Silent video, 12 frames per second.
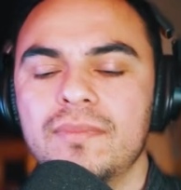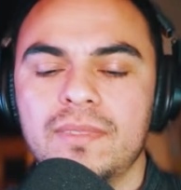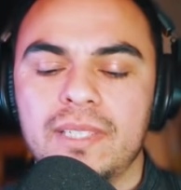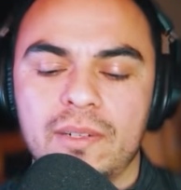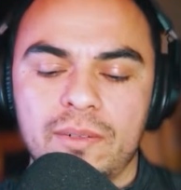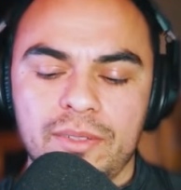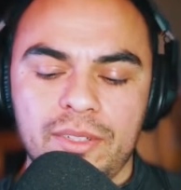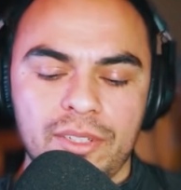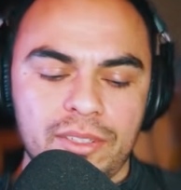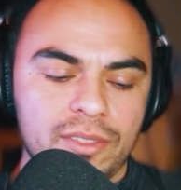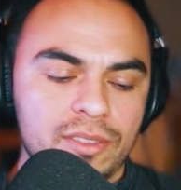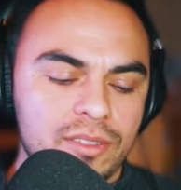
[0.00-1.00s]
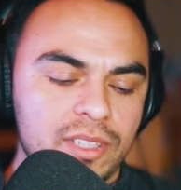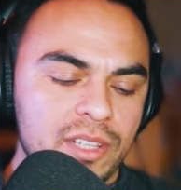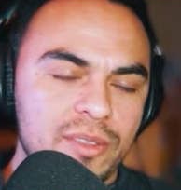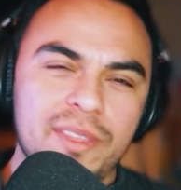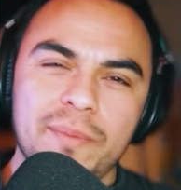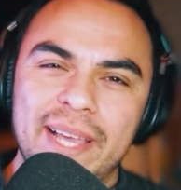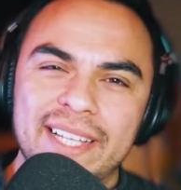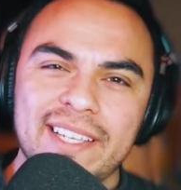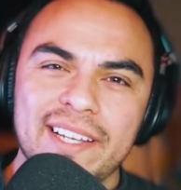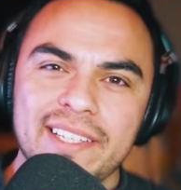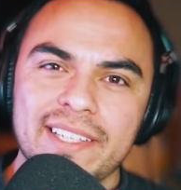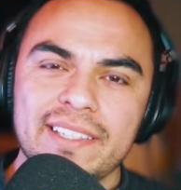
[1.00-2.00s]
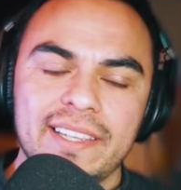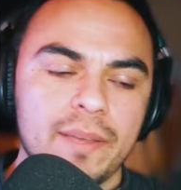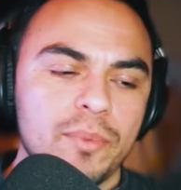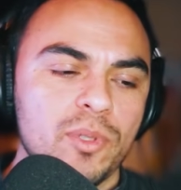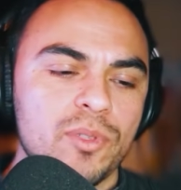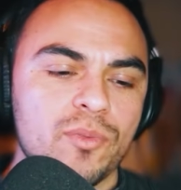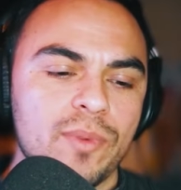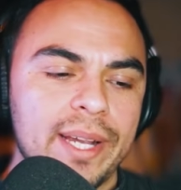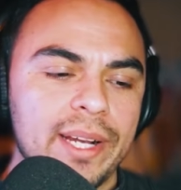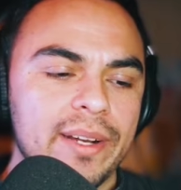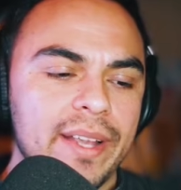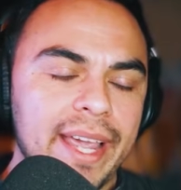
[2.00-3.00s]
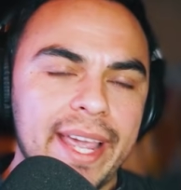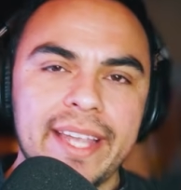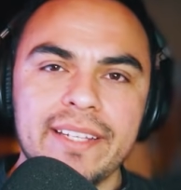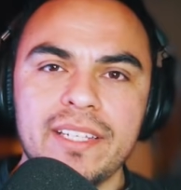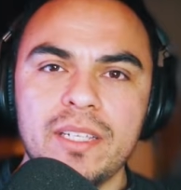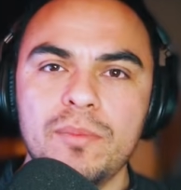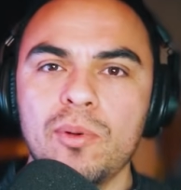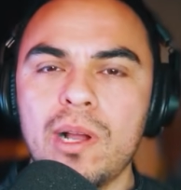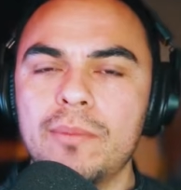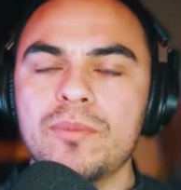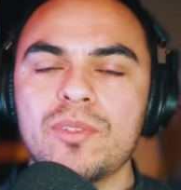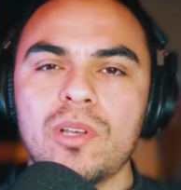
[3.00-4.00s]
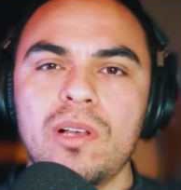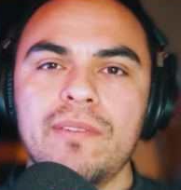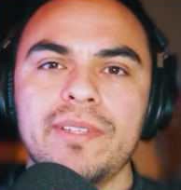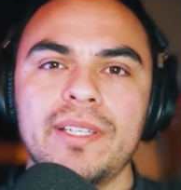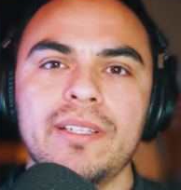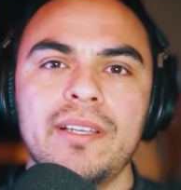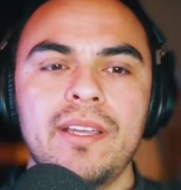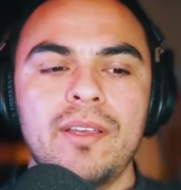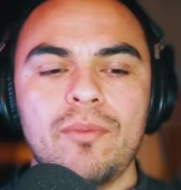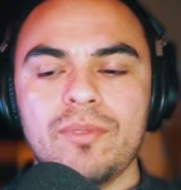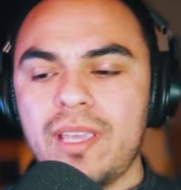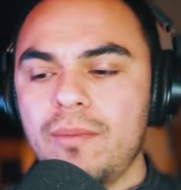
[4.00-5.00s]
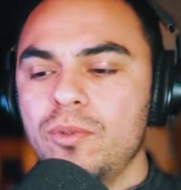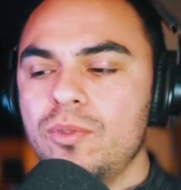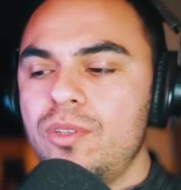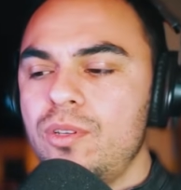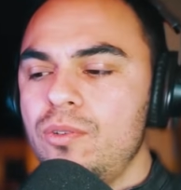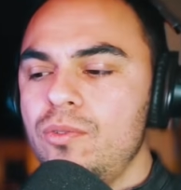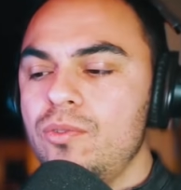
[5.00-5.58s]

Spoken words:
Now, can you think back to any examples where AD problem solving was able to